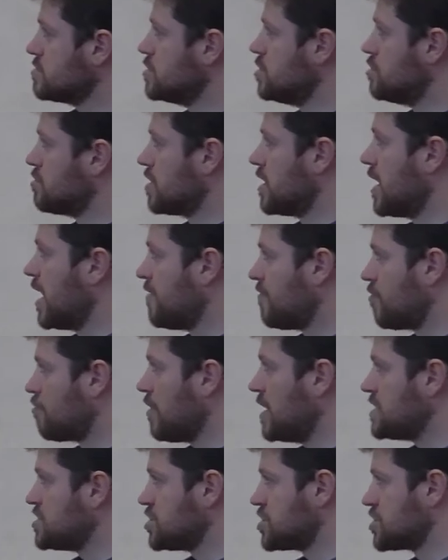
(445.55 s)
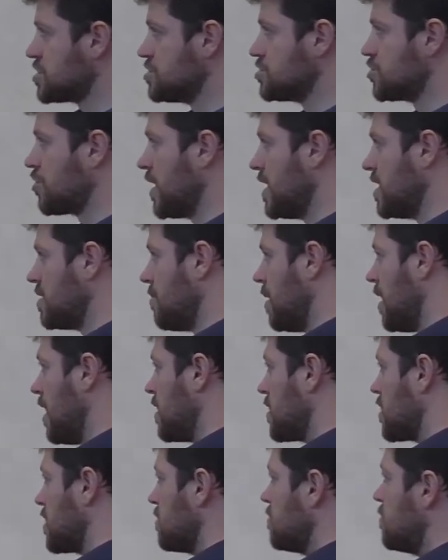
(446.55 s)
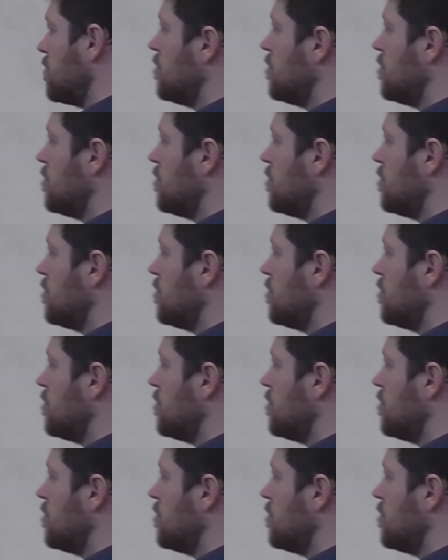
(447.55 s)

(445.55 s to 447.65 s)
you can have a registered trademark